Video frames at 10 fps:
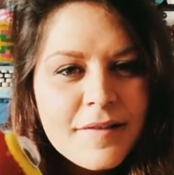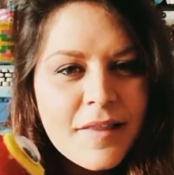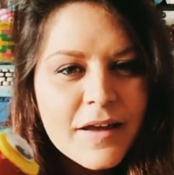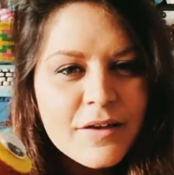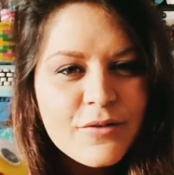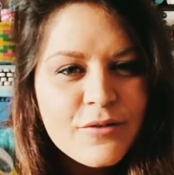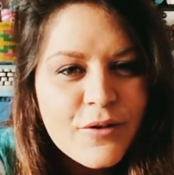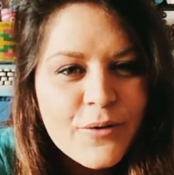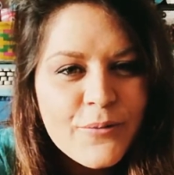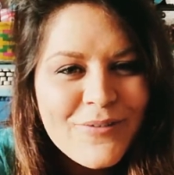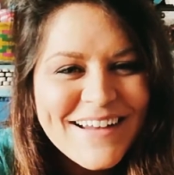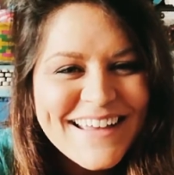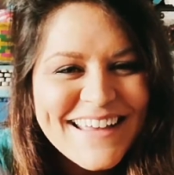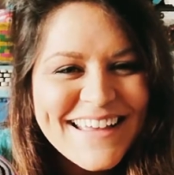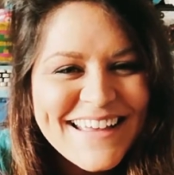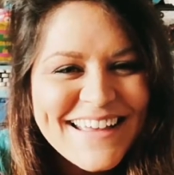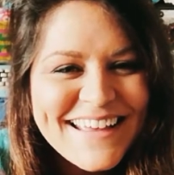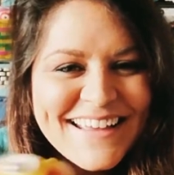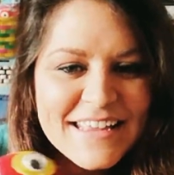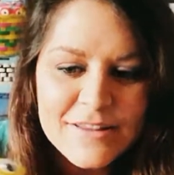Like so.
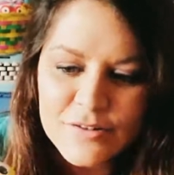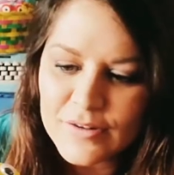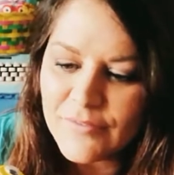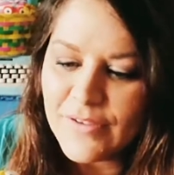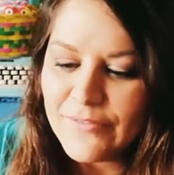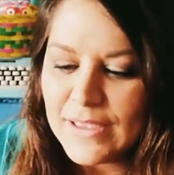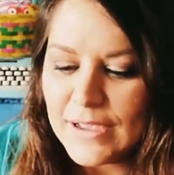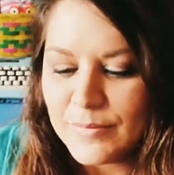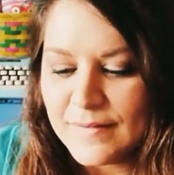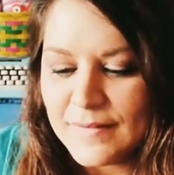He's looking very happy,